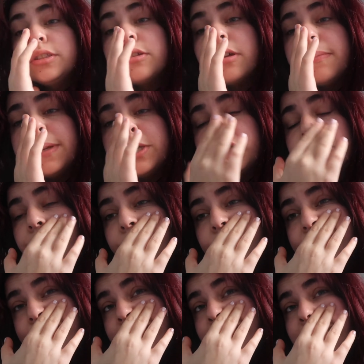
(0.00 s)
gonna be chill,
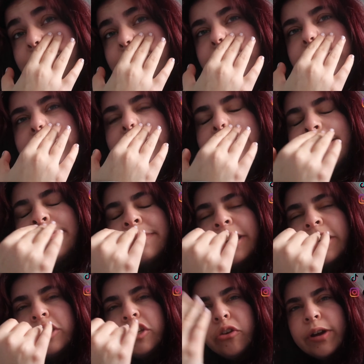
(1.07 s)
relaxed, and I'm
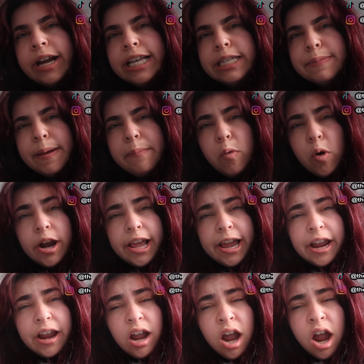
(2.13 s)
gonna show you guys my morning.